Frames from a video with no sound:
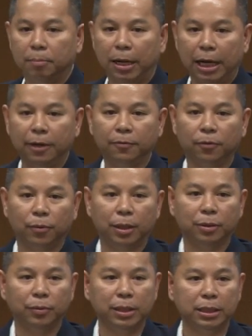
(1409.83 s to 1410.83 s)
paying
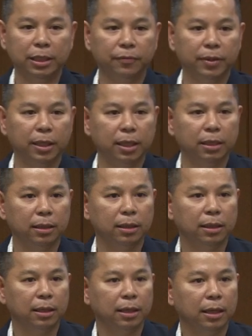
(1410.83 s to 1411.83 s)
for it, receiving it,
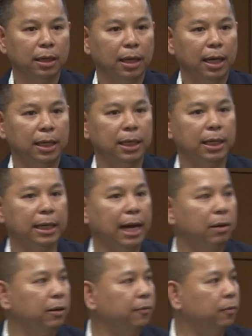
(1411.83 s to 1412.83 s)
and then
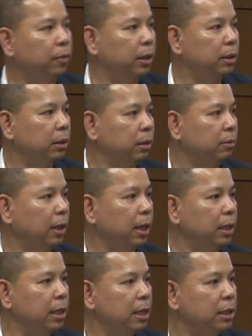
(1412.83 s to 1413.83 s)
accounting for it,
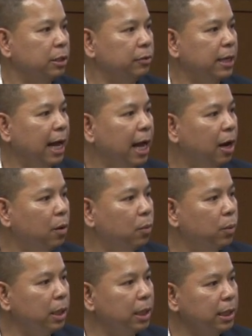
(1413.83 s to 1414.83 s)
right? So now
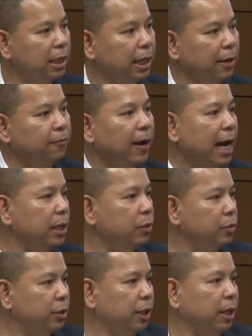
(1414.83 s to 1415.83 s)
we're looking at
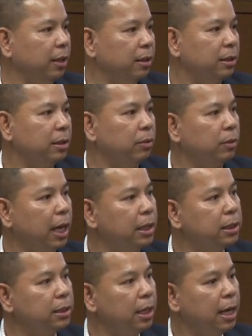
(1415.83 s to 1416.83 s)
value chain. So
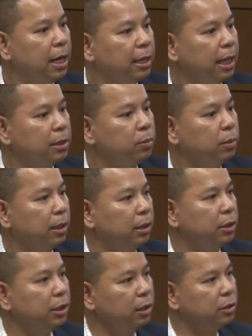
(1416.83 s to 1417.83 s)
that's, that's
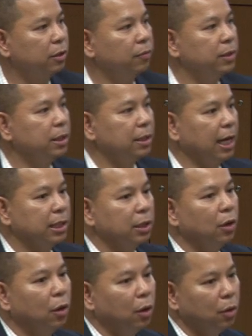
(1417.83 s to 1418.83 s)
where shared services as
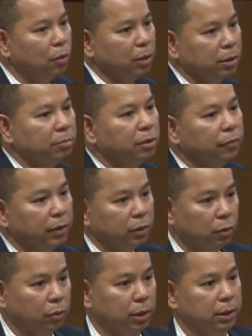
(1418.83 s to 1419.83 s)
a whole is moving
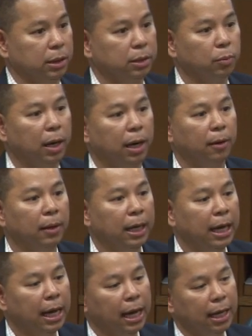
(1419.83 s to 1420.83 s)
towards as well.
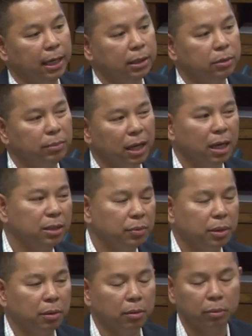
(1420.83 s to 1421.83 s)
And, and to be honest
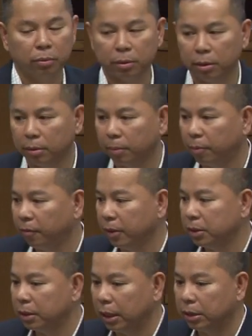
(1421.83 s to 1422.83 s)
with you, and uh, the
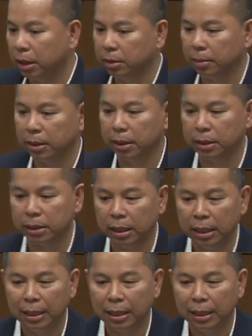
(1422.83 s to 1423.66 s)
professor and I talked about this,